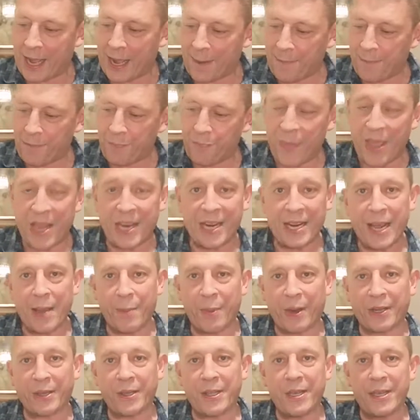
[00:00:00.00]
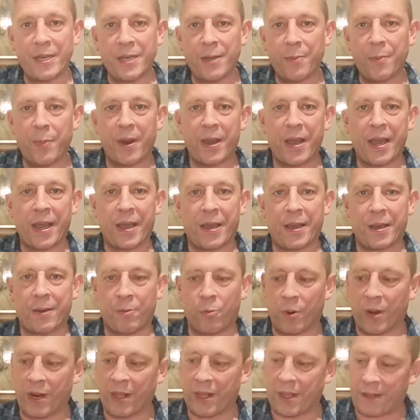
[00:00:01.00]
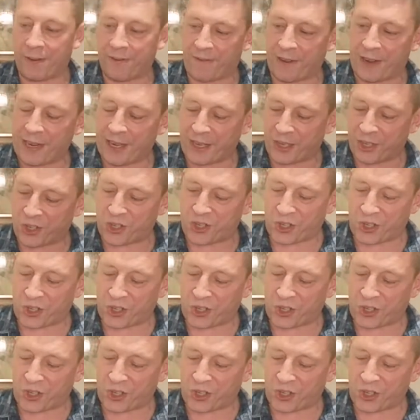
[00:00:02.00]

Made in Aberdeen by one of the finest